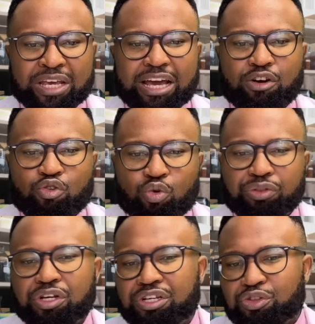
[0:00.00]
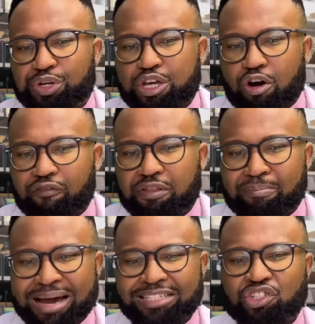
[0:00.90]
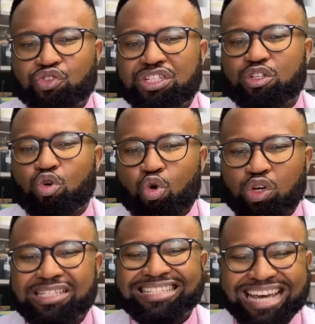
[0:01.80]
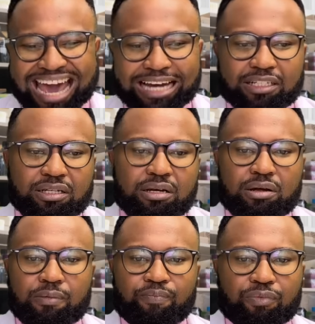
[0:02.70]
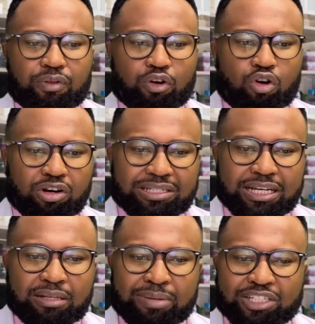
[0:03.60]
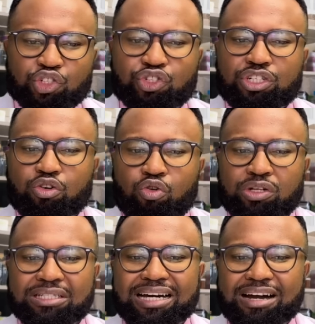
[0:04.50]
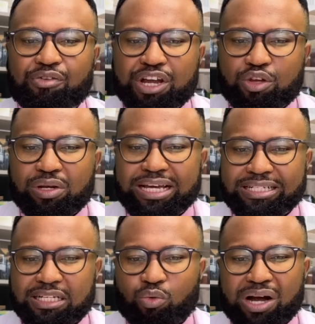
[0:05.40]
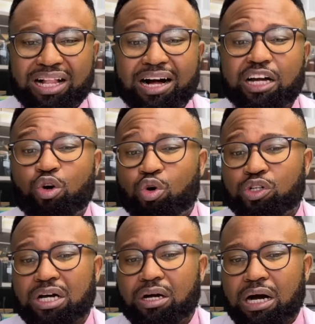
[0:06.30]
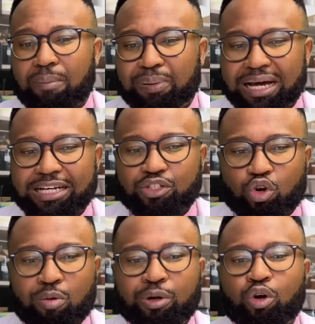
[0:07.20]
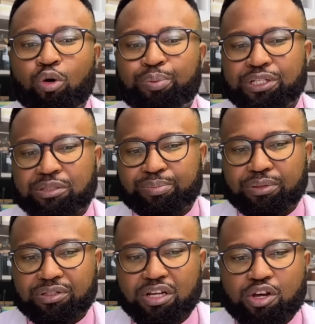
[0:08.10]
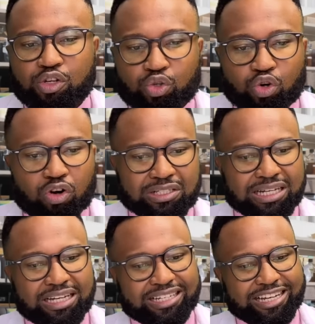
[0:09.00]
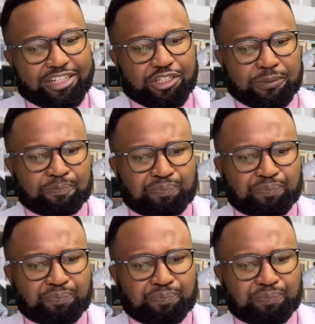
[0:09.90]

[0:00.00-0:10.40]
and Rule 33 of the Magistrate Courts Act, costs in magistrate courts are regulated, while High Court applies common law principles to cost allocation.